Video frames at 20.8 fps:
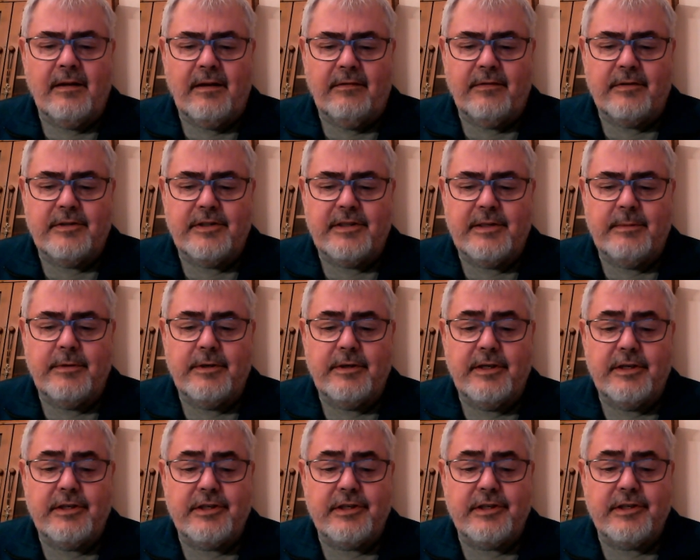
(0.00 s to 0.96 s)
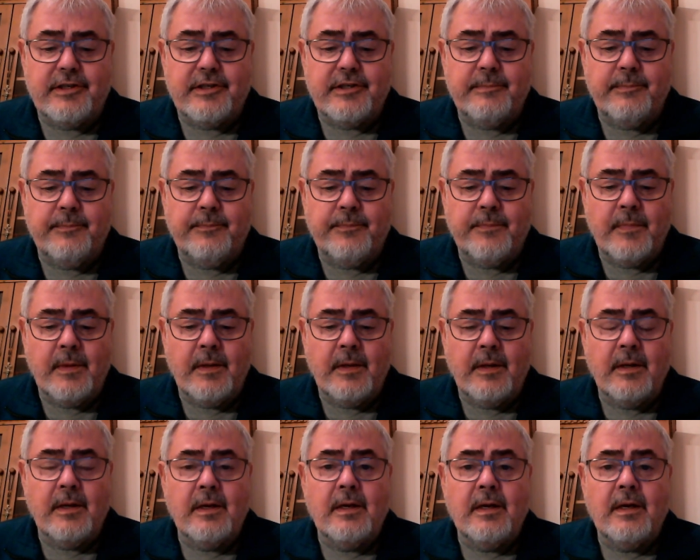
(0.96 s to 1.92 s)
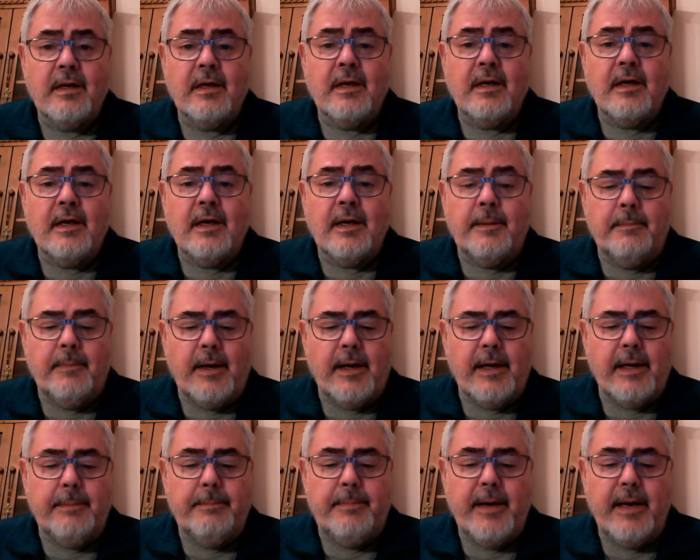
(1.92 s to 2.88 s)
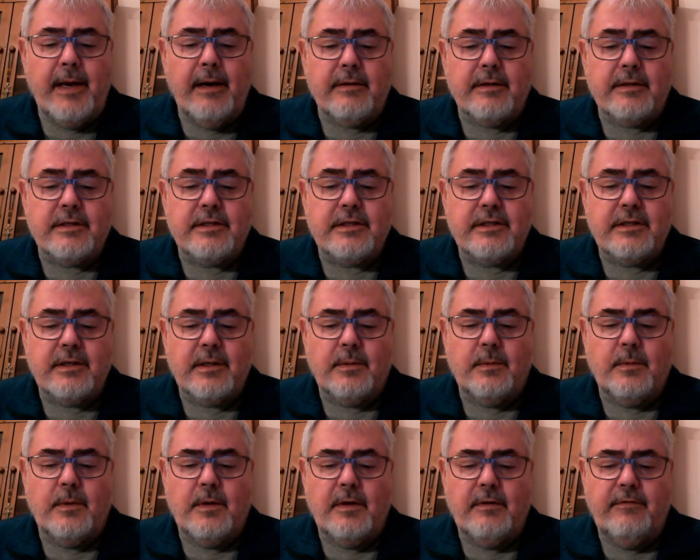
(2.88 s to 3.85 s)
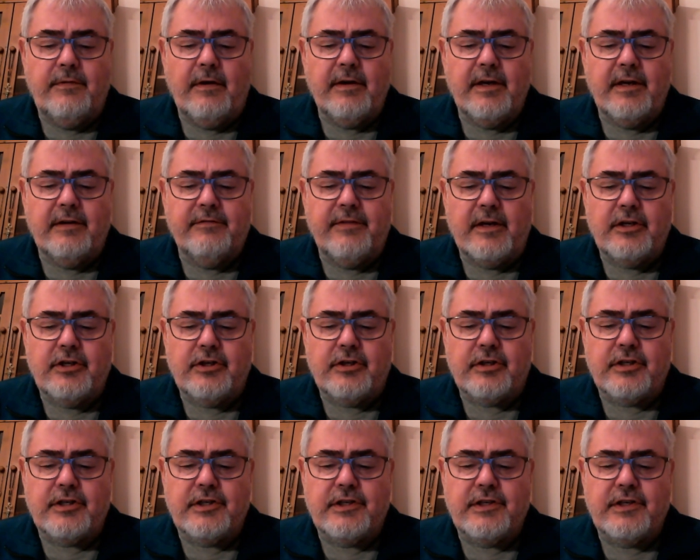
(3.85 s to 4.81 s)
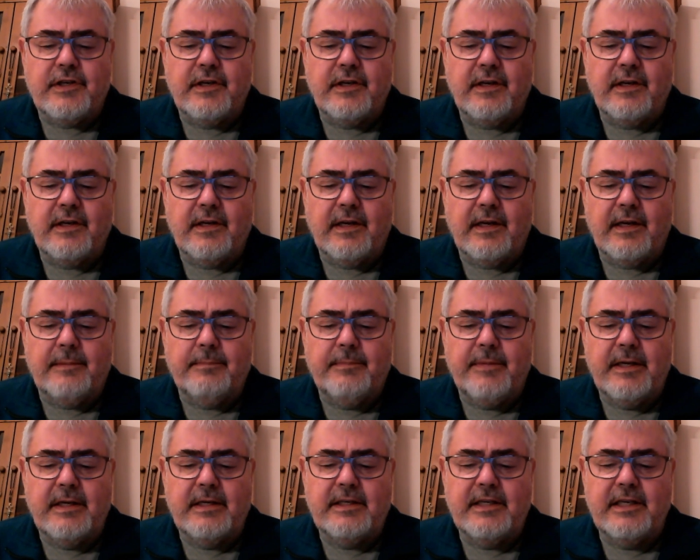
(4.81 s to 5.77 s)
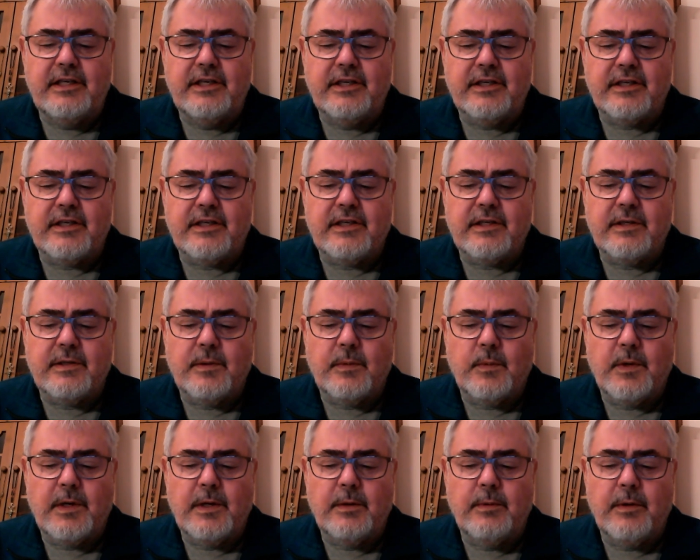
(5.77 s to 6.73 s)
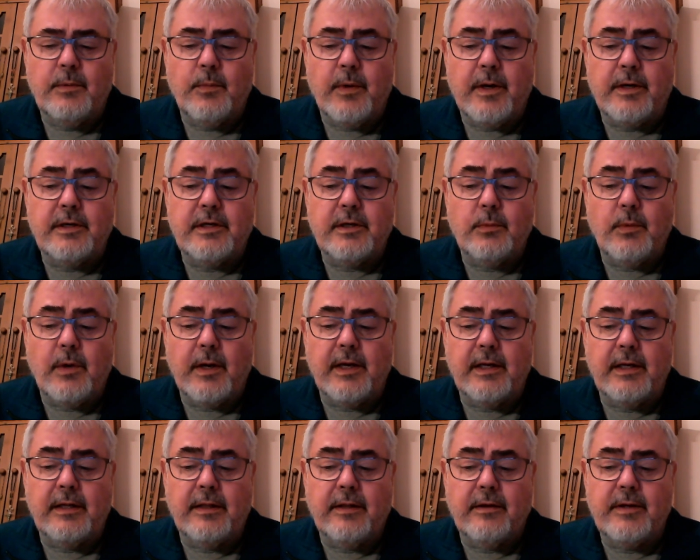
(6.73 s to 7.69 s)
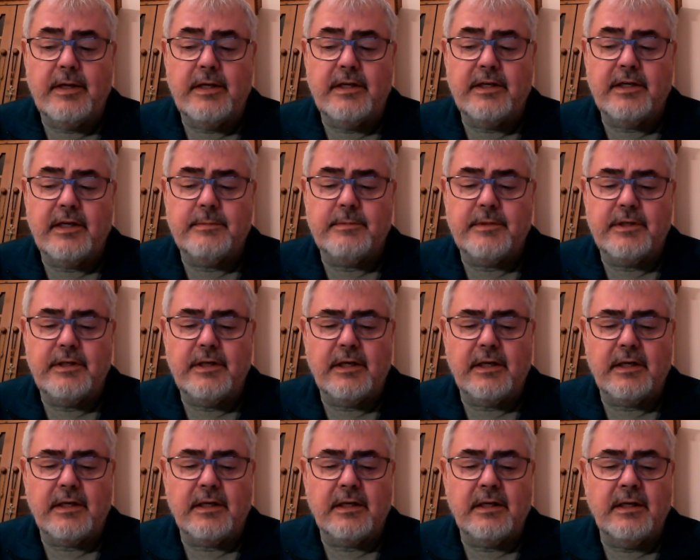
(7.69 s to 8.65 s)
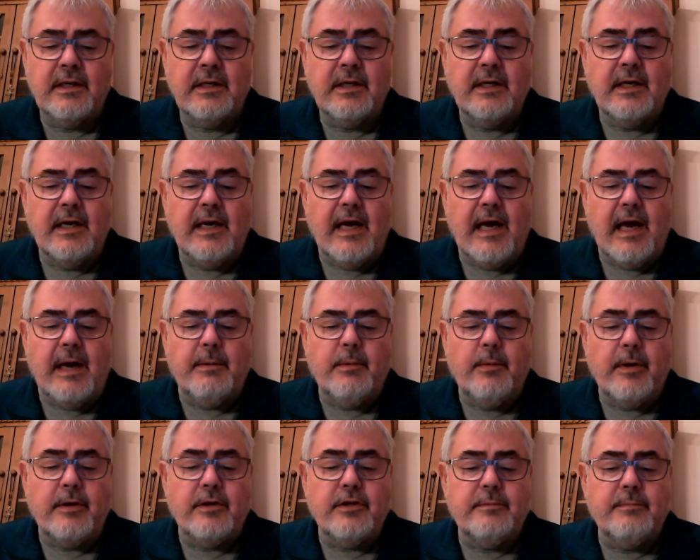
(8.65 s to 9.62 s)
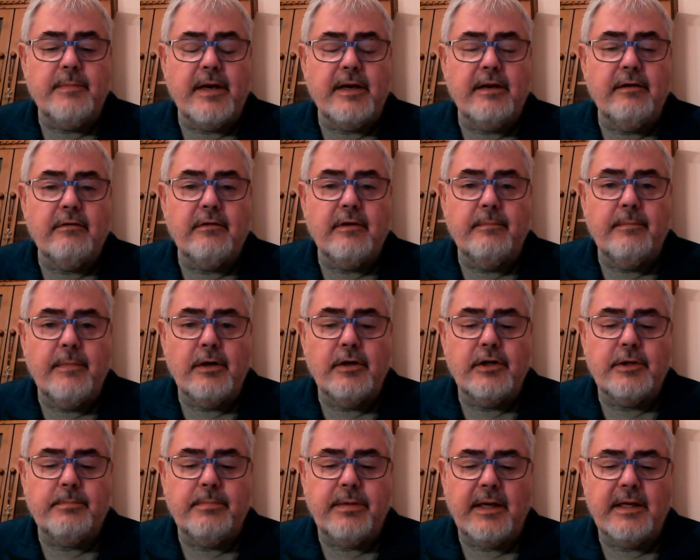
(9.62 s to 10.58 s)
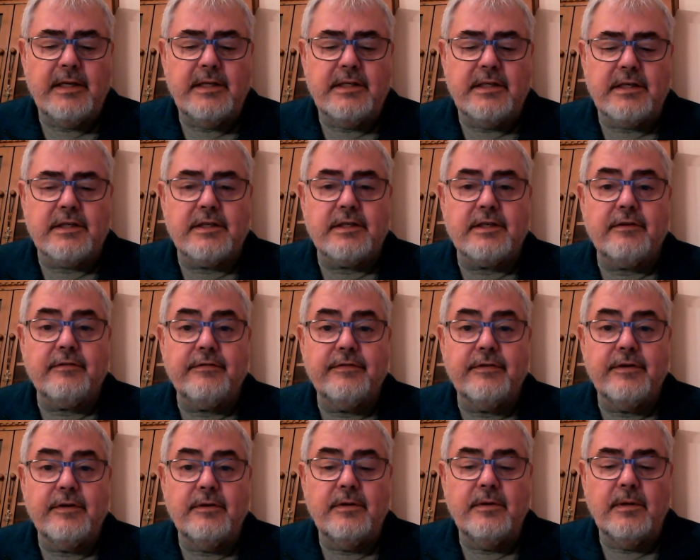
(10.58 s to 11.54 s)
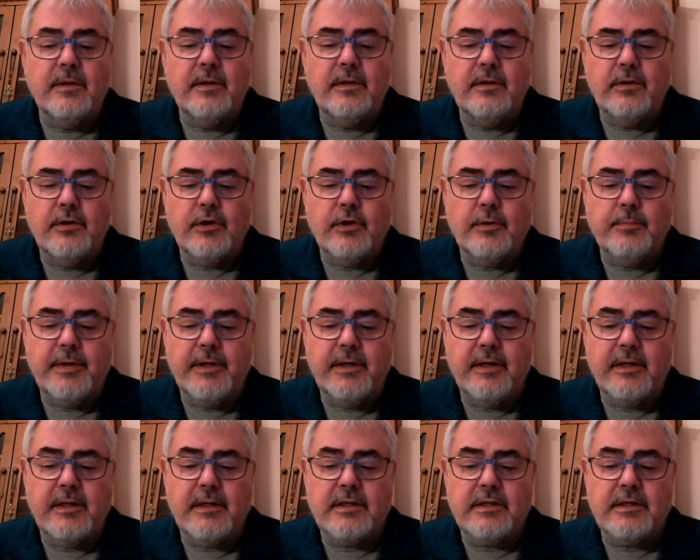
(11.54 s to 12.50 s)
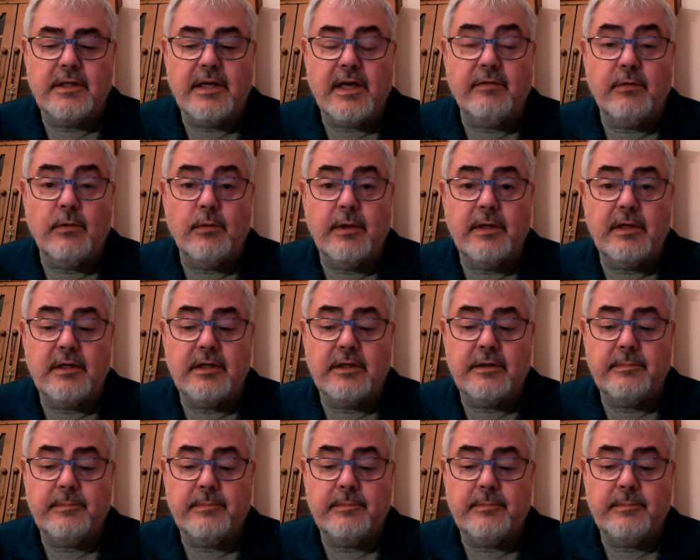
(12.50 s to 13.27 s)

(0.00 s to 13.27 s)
a similar distance. My parents were very adventurous and being teachers, we went away three times a year, and we went to many remote places that few Europeans ever went.